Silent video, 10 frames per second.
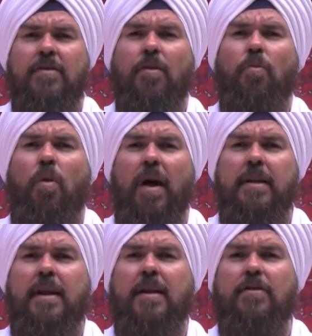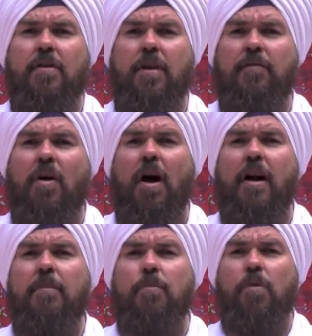So oneness, so you've
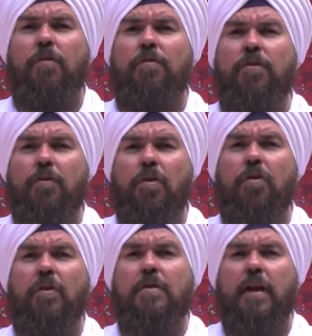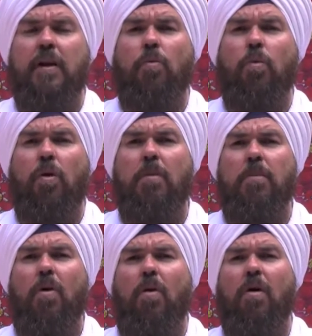got to move through, it's like a
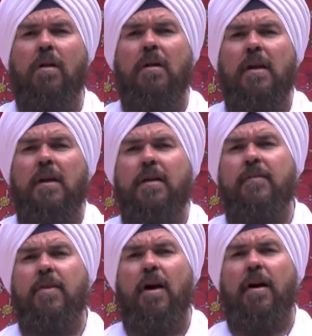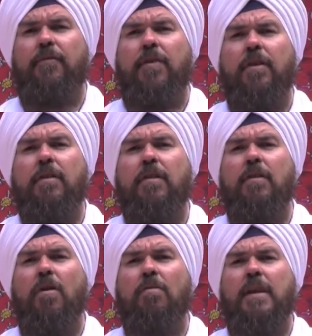wormhole. You've got to feel the
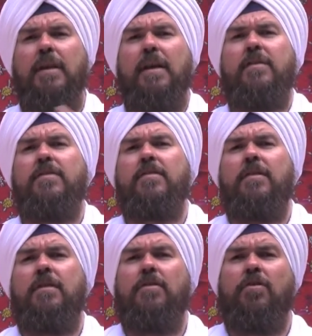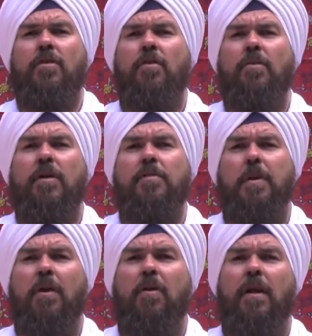loneliness to
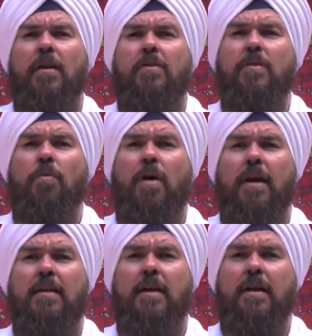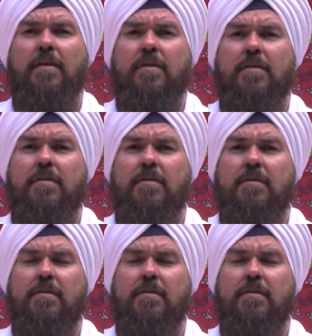experience the oneness.